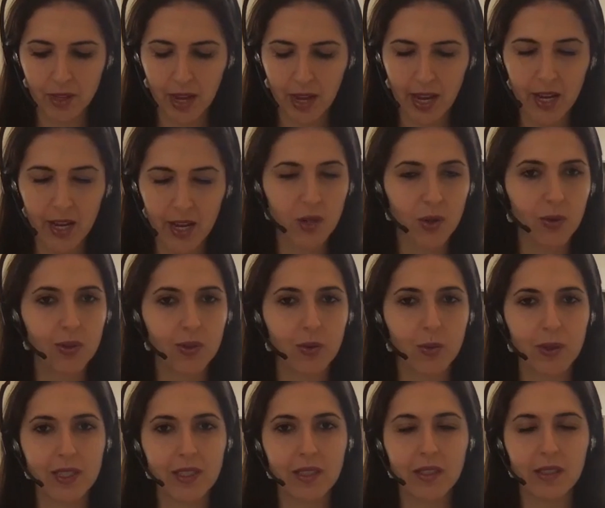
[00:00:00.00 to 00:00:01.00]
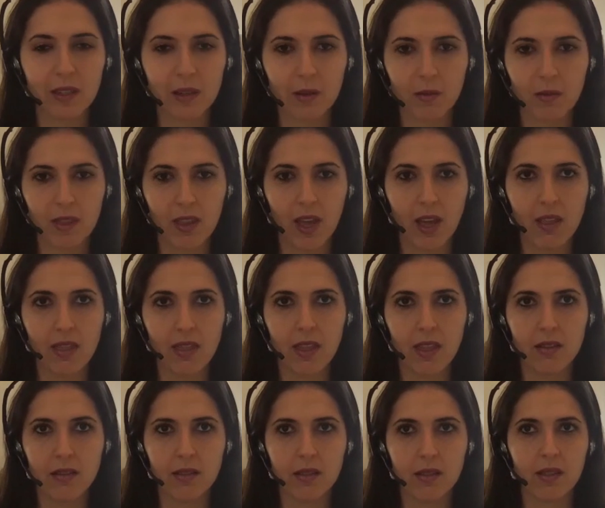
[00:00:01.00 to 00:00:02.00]
age-old wisdom that
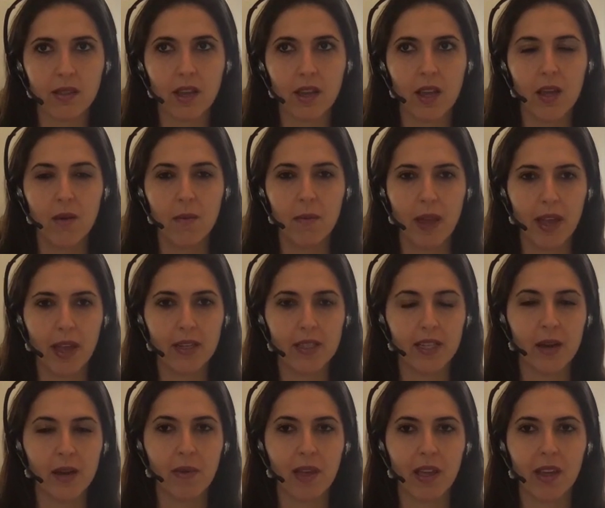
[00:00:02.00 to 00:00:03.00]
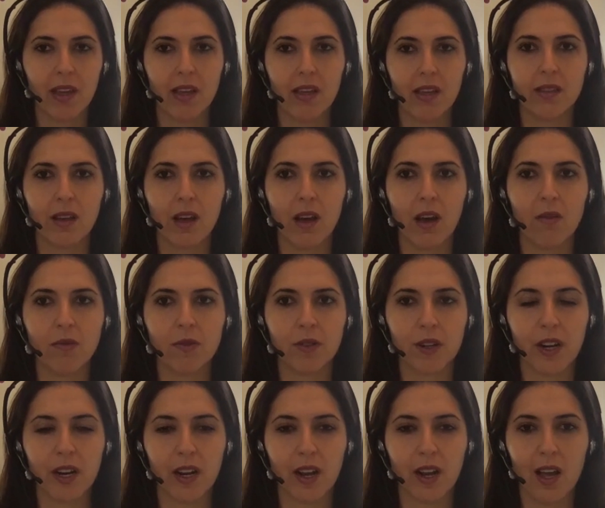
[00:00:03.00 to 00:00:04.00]
this pandemic is
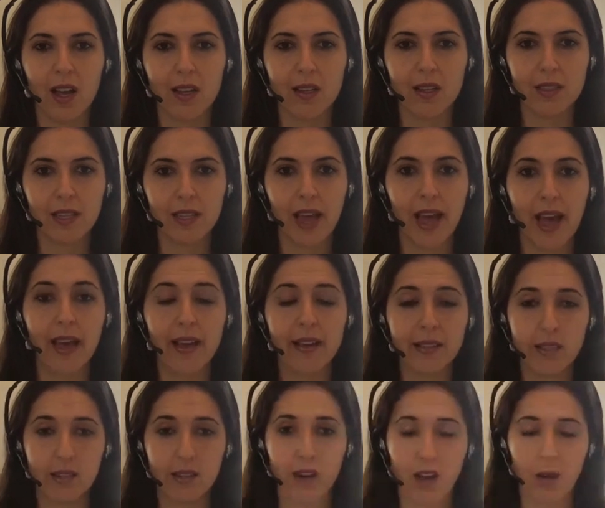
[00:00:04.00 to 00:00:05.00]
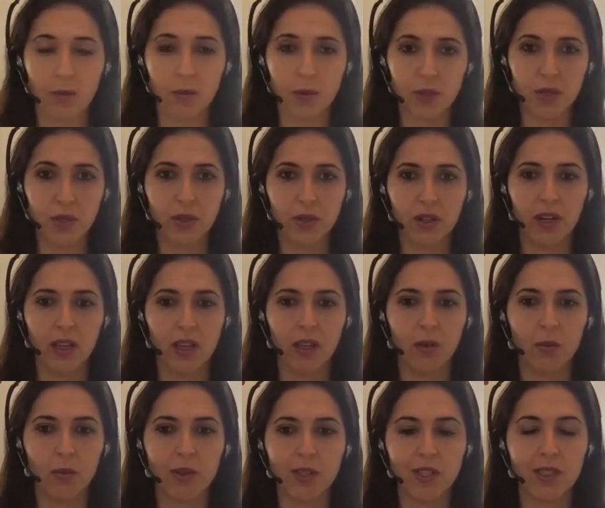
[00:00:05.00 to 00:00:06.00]
offering us as an opportunity,
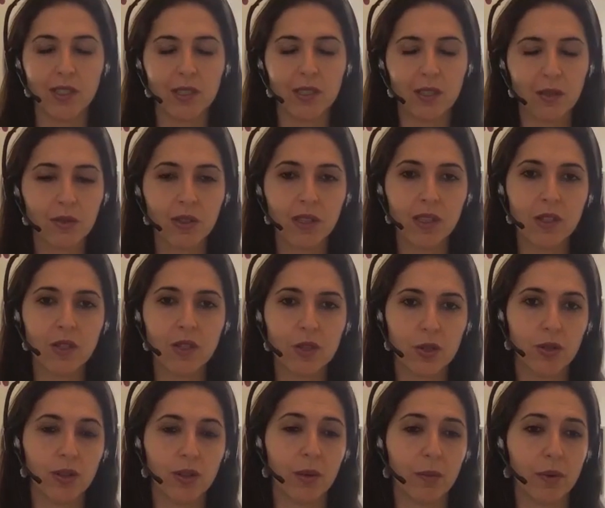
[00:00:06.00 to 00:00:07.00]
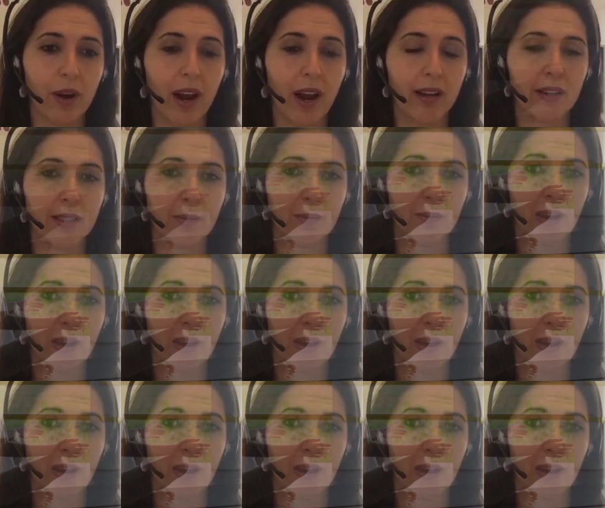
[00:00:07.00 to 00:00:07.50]
which is to really truly practice